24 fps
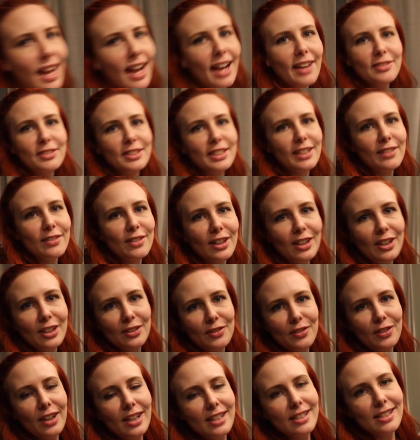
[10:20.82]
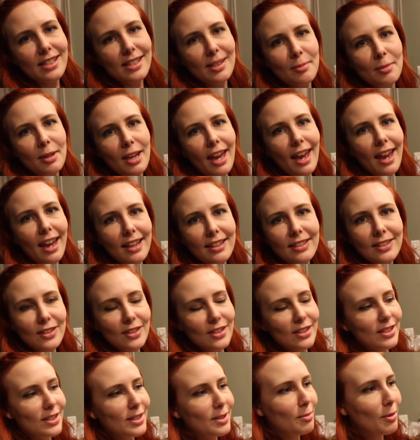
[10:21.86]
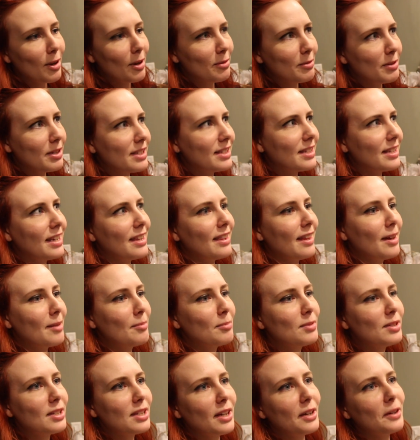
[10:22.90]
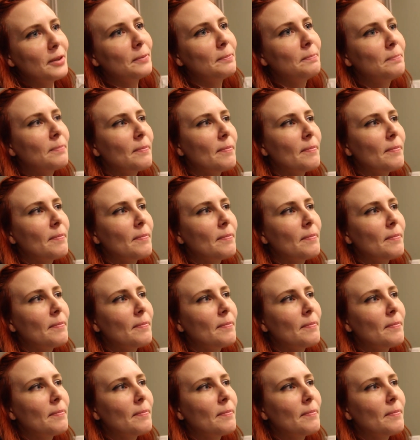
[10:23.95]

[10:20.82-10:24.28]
have to give our good friends some candles while we see them, so